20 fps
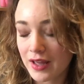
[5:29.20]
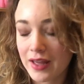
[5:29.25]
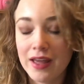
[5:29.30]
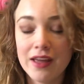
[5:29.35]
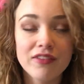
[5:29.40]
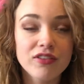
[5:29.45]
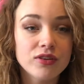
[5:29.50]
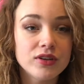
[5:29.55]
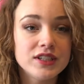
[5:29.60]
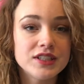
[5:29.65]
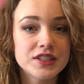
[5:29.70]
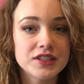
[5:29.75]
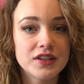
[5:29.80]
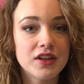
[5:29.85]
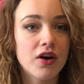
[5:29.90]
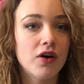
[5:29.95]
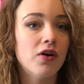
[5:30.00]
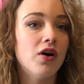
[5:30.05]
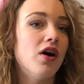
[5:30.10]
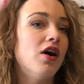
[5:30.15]
If you're into the
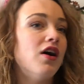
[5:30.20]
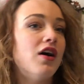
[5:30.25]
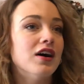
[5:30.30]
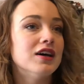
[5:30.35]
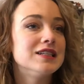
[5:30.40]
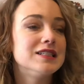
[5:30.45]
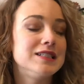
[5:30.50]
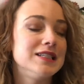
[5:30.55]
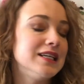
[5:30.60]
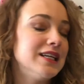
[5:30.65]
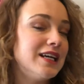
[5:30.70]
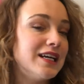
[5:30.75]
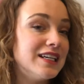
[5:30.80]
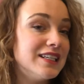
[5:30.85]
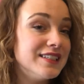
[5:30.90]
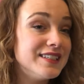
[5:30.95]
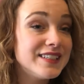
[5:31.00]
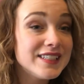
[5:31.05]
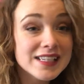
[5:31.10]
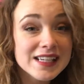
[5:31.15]
whole artsy
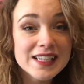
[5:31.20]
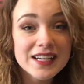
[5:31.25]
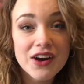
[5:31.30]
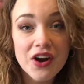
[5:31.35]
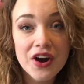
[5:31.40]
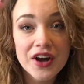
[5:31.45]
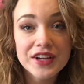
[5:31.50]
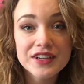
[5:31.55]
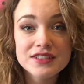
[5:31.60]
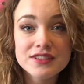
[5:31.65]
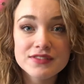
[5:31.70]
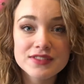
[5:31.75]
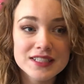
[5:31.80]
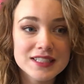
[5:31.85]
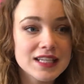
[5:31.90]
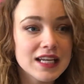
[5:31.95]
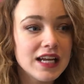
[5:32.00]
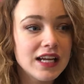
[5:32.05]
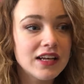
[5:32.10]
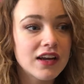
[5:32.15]
indie kind of
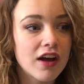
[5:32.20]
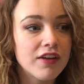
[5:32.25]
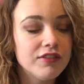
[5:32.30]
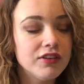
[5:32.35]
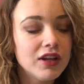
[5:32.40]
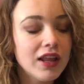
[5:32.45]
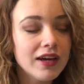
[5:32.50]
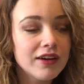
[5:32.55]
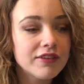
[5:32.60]
scene, I feel like